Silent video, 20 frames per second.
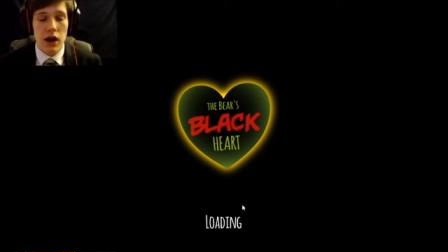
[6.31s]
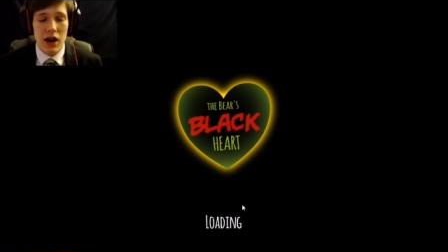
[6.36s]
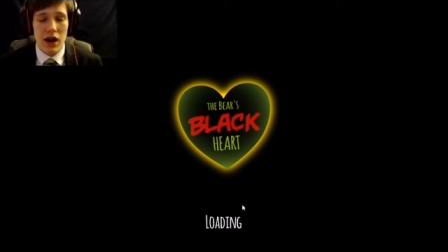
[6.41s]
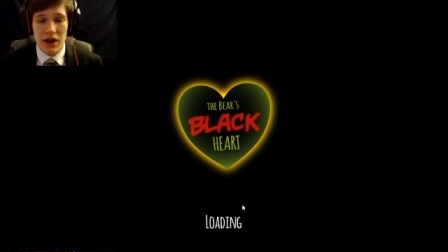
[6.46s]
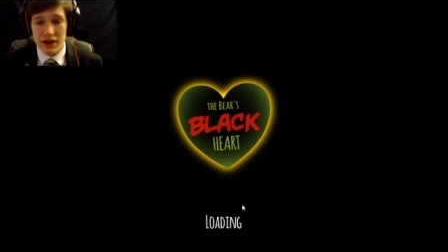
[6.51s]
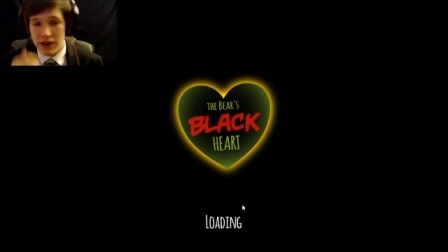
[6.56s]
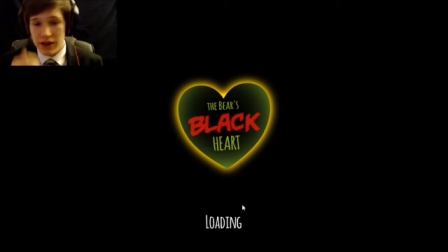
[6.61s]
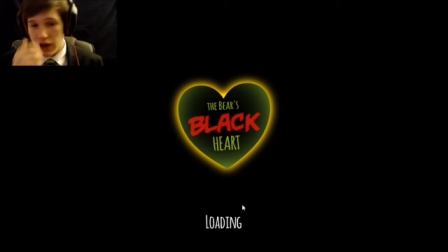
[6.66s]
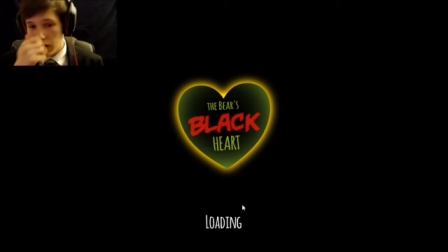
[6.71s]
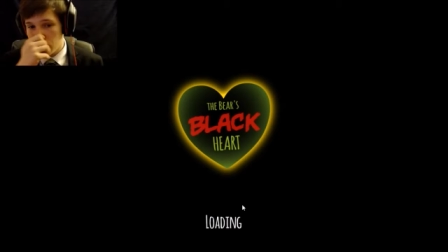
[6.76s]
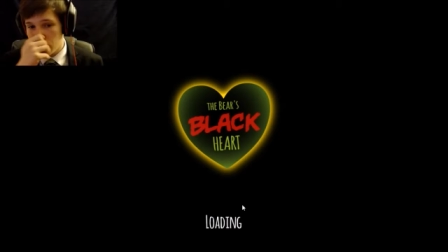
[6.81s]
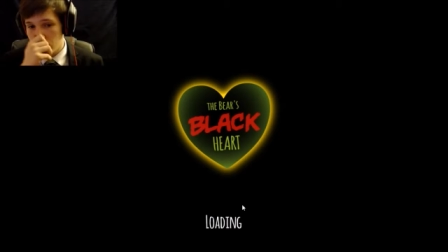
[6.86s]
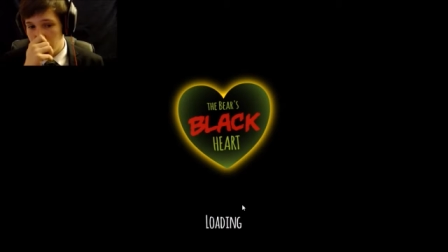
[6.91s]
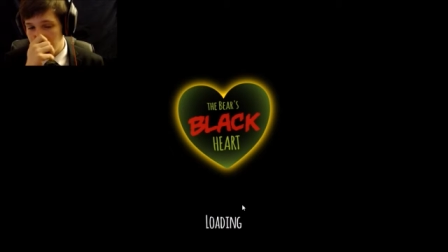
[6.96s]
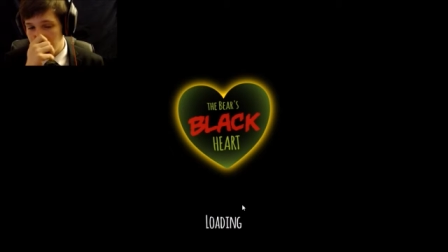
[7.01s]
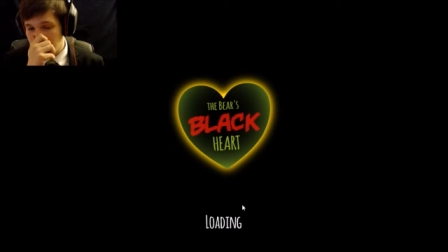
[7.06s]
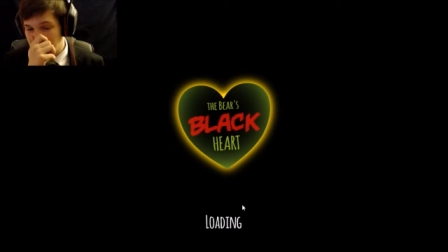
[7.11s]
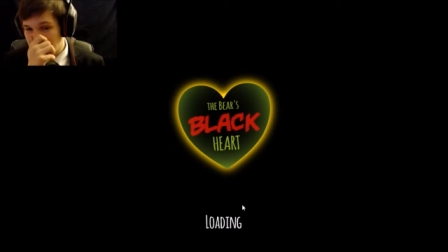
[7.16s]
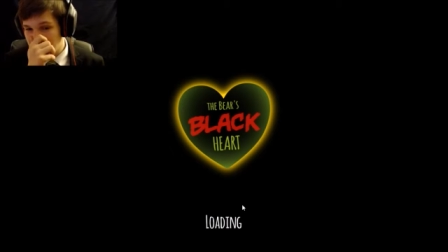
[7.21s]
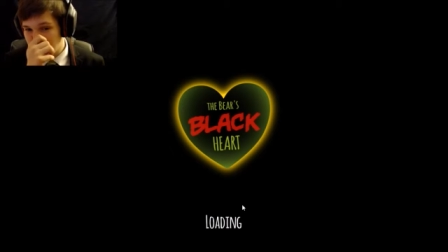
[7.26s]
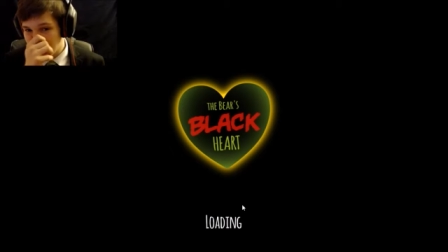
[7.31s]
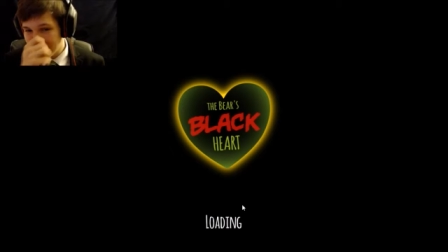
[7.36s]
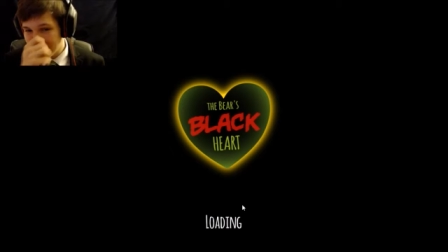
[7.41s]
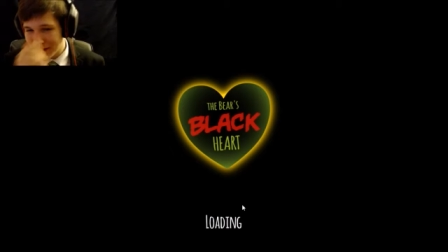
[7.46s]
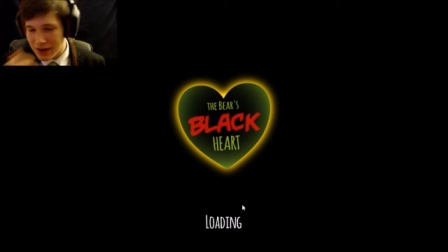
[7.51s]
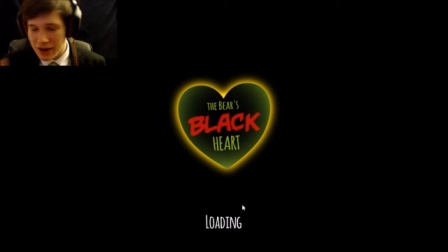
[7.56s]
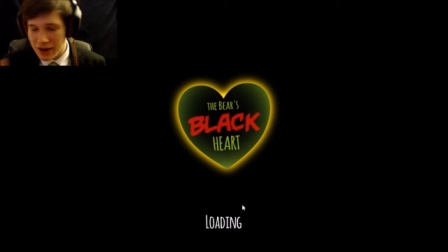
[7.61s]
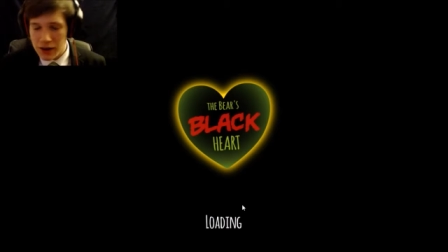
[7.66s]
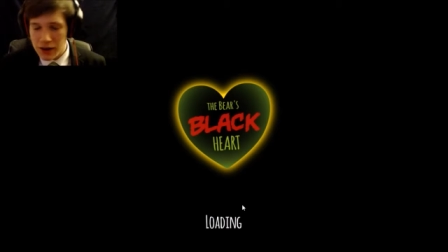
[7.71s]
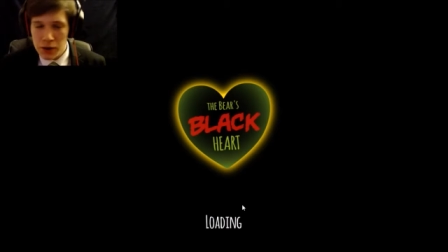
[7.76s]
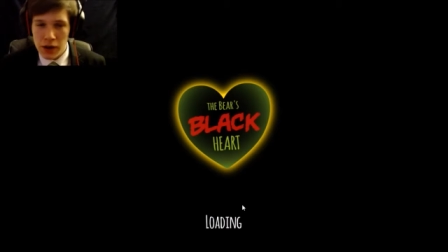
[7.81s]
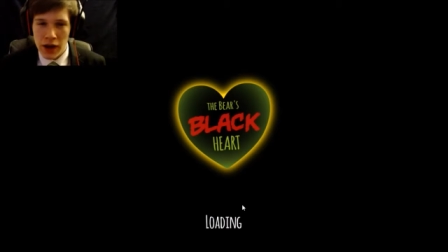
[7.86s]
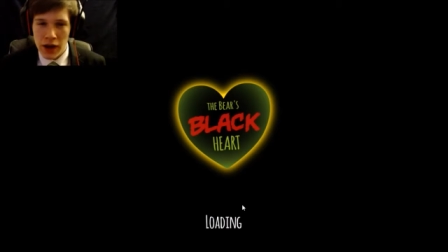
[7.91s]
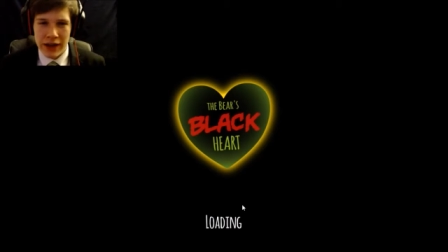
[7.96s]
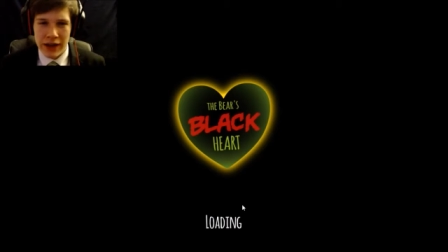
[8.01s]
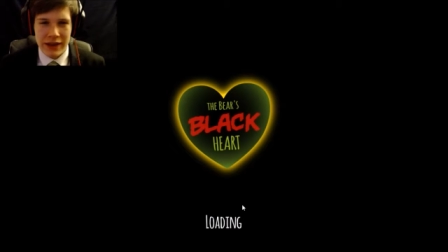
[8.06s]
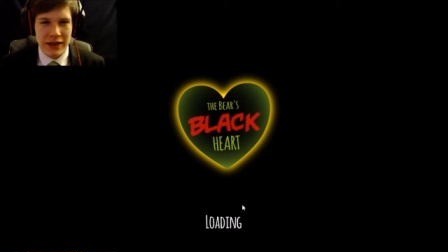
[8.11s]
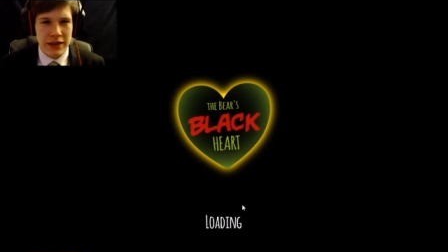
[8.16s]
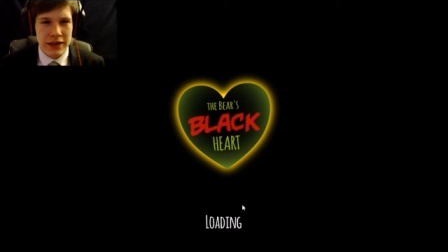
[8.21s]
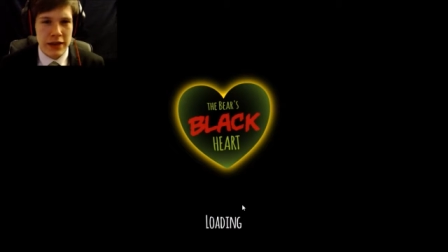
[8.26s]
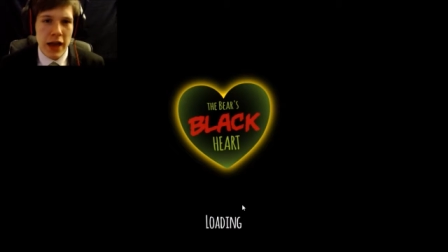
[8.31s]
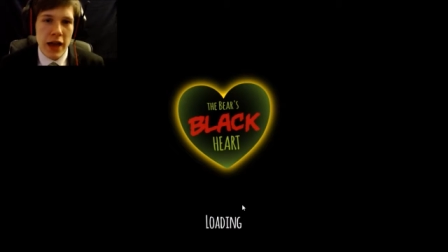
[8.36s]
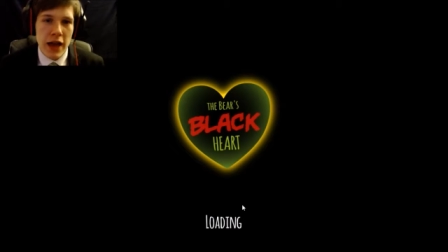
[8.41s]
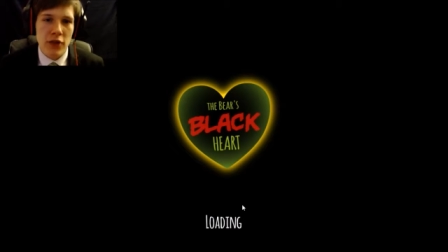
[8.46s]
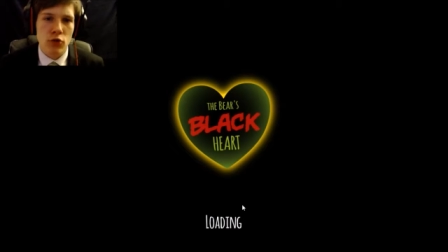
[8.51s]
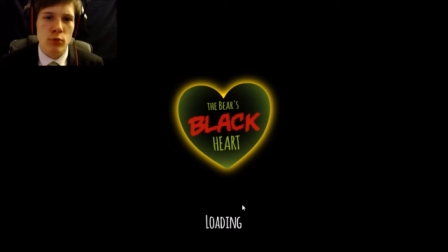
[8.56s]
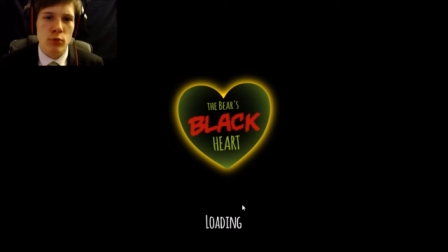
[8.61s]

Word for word: Now, I guess